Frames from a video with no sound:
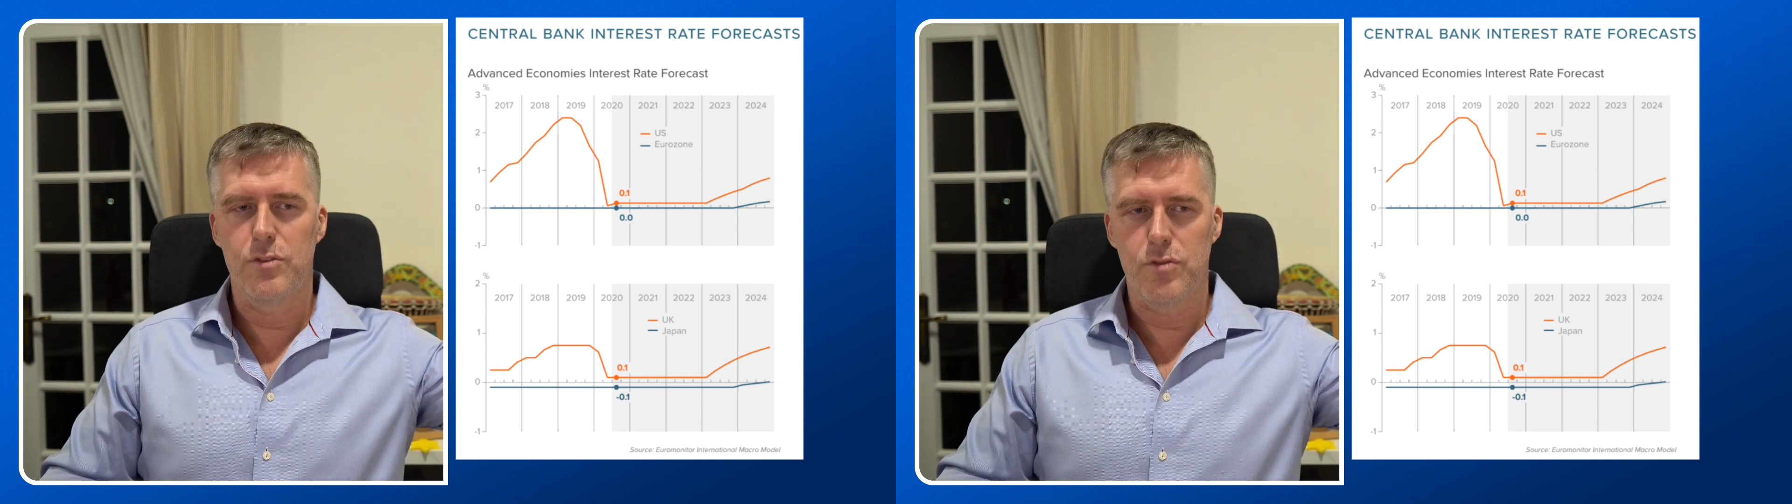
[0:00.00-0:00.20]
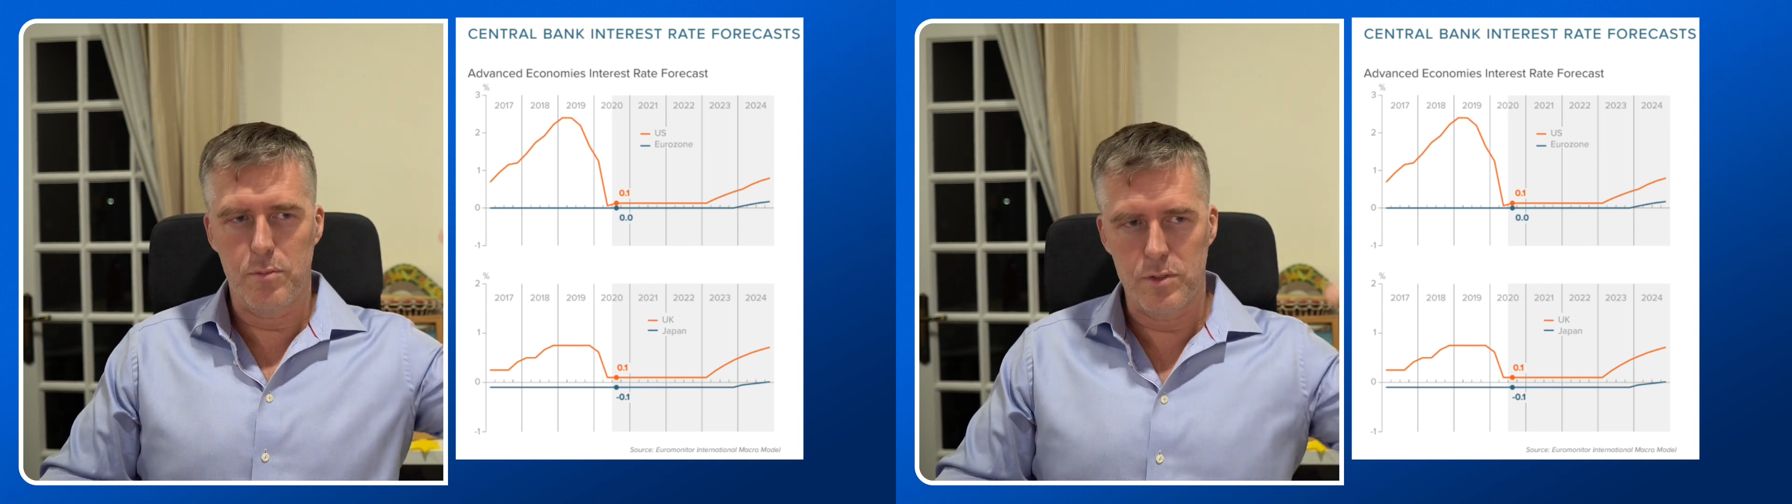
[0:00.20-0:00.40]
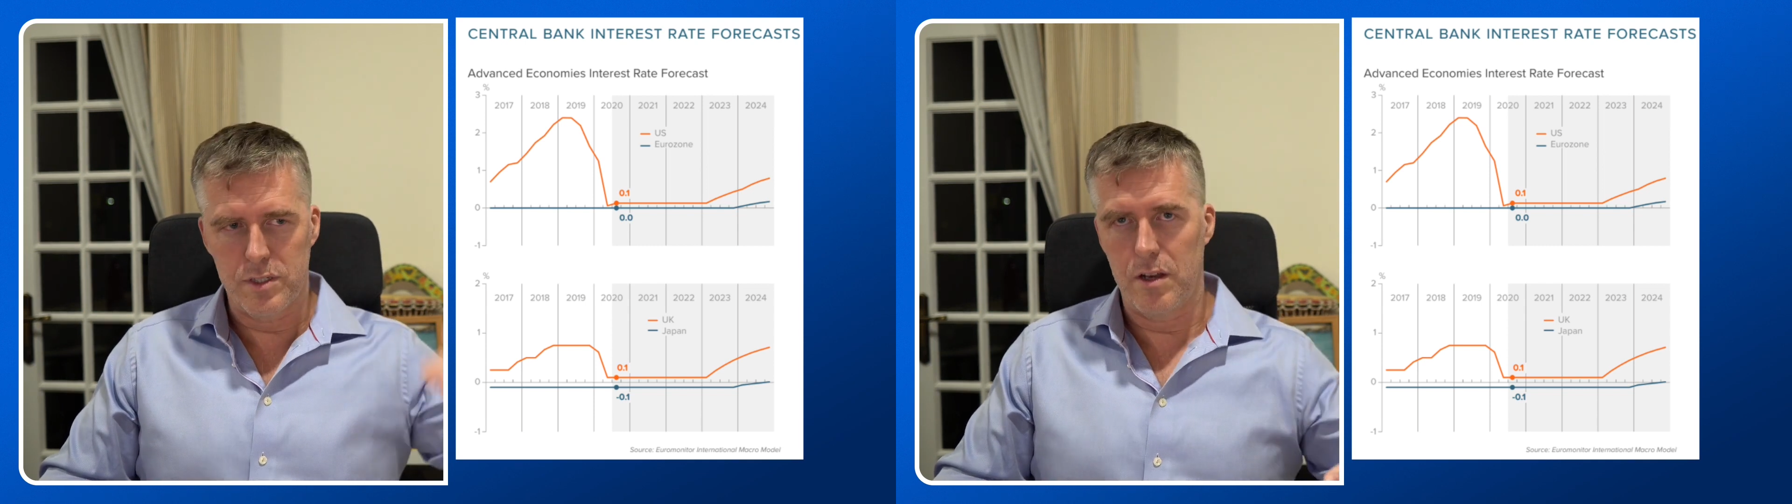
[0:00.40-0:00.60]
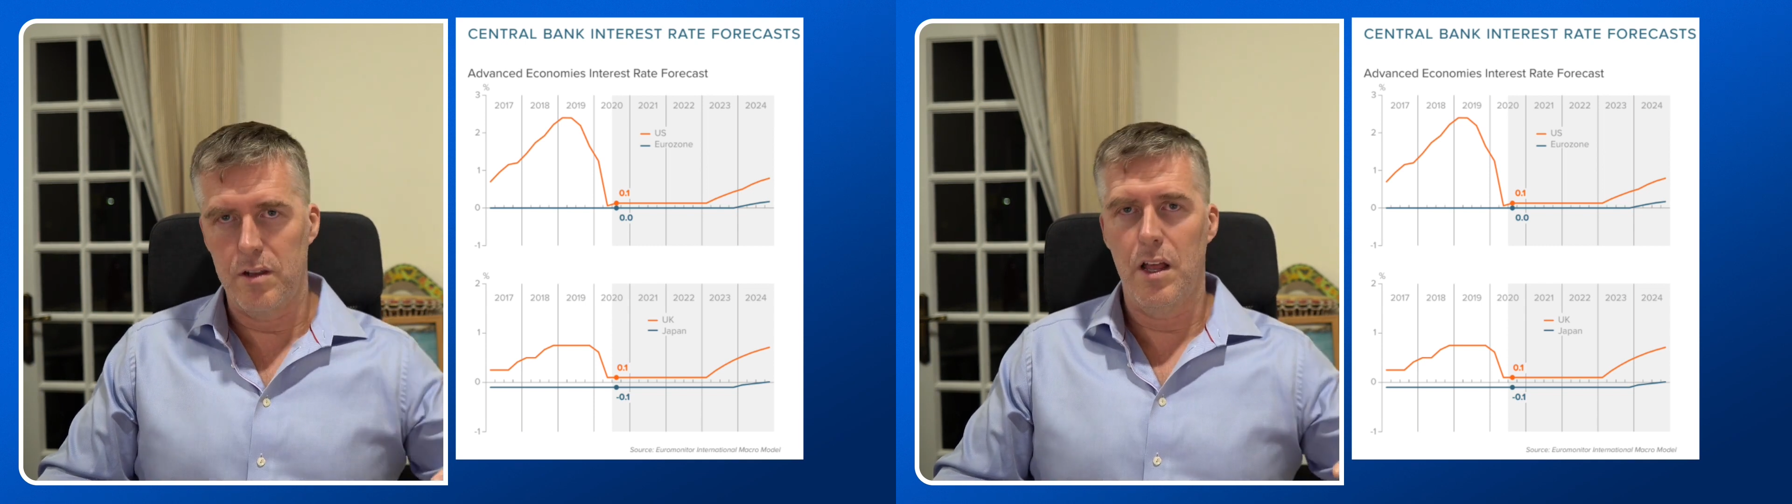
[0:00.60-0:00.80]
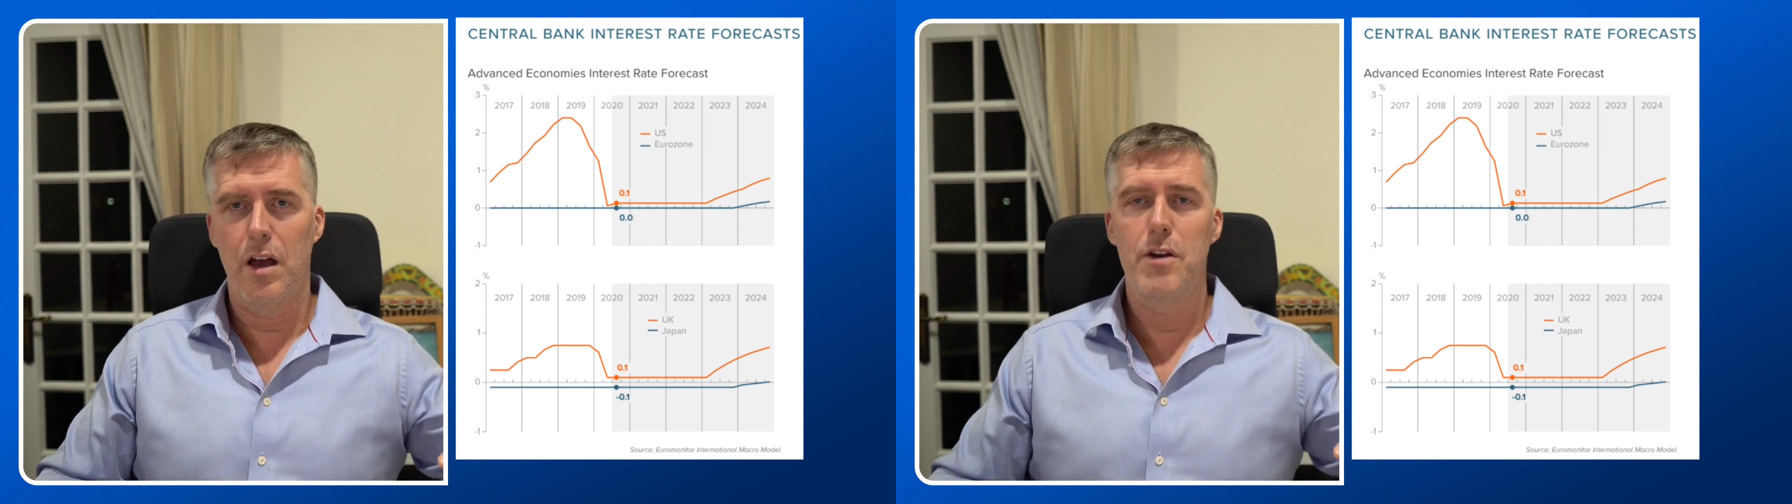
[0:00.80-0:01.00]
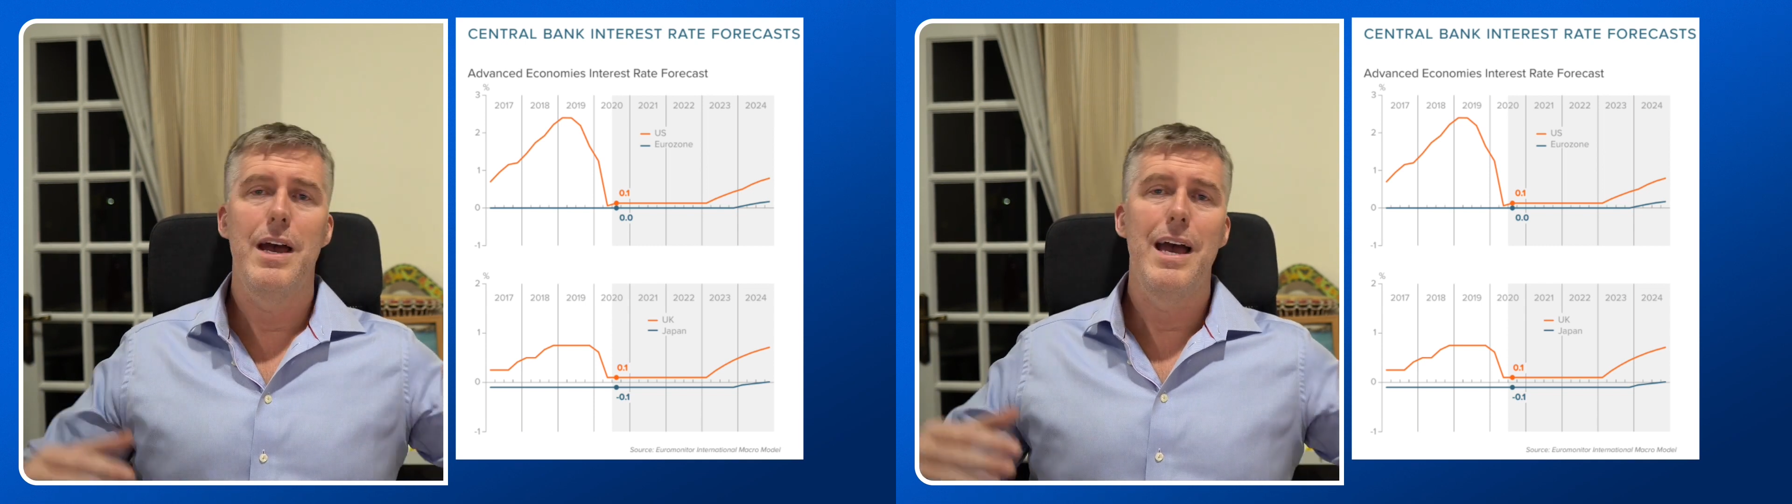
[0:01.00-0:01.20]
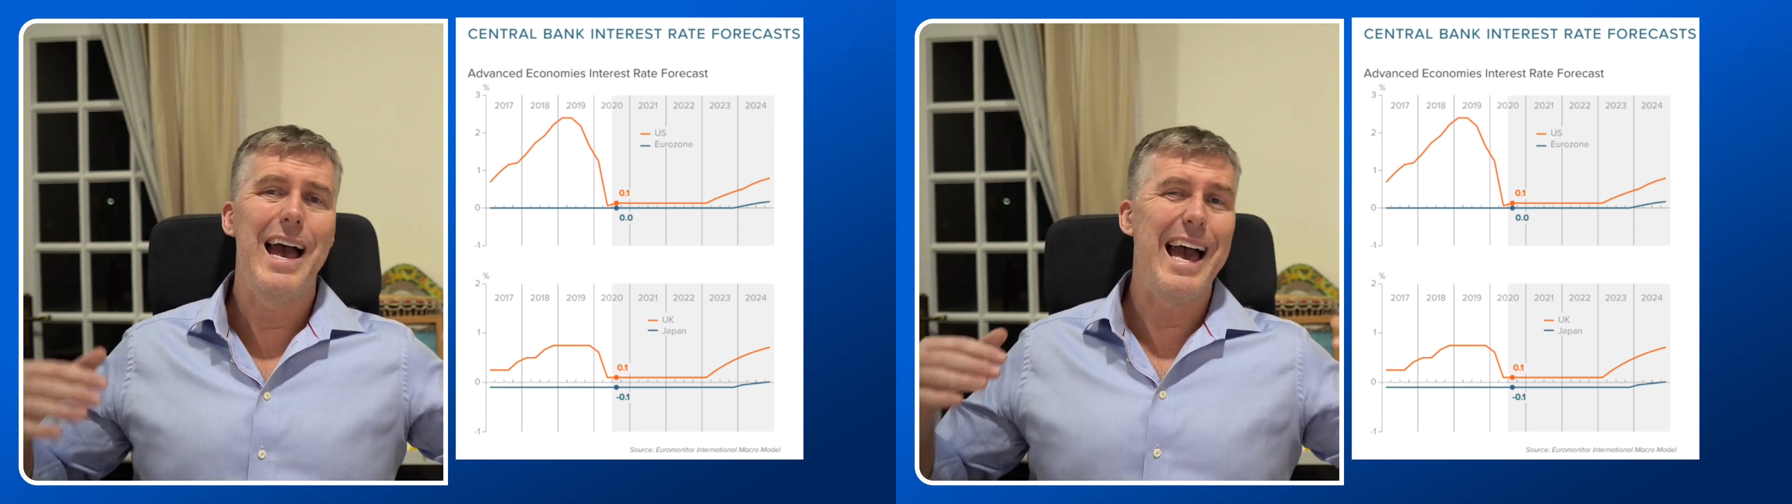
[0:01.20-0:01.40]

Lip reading: drop was so low.